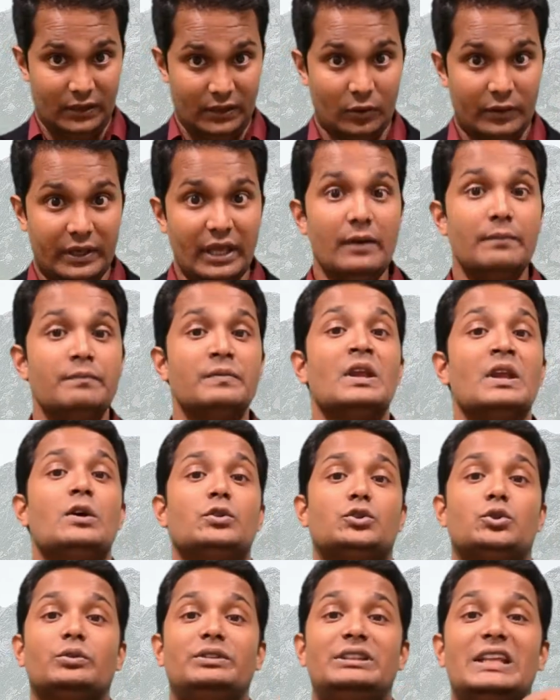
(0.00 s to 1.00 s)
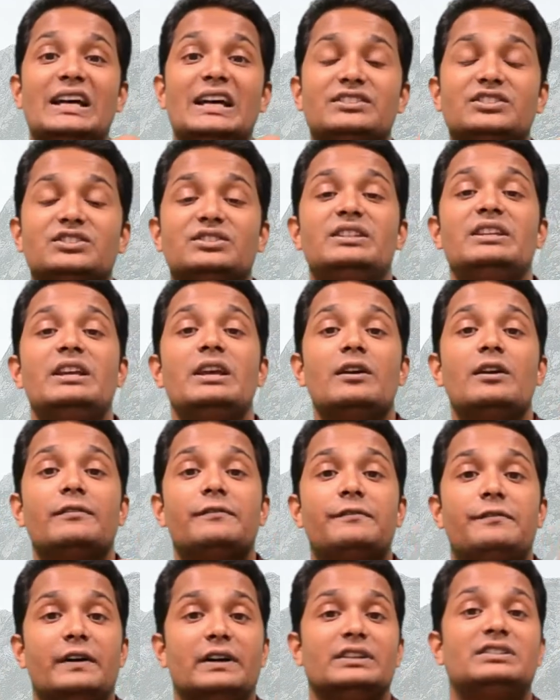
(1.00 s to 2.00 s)
Okay, so that's the
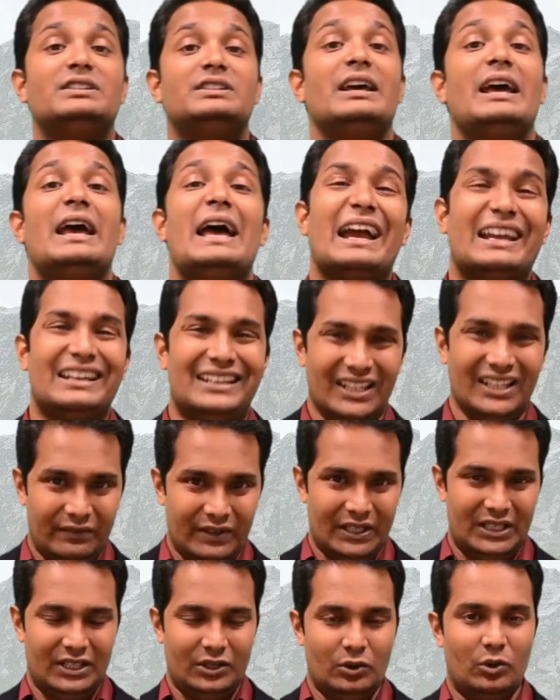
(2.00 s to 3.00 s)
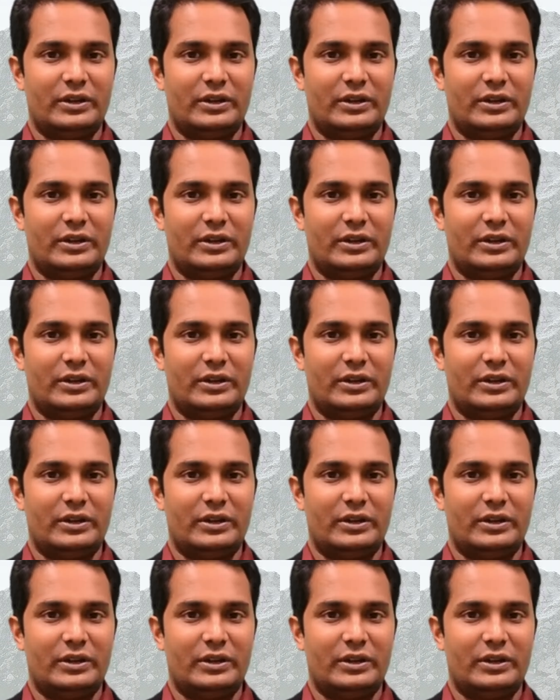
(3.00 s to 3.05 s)
first activity.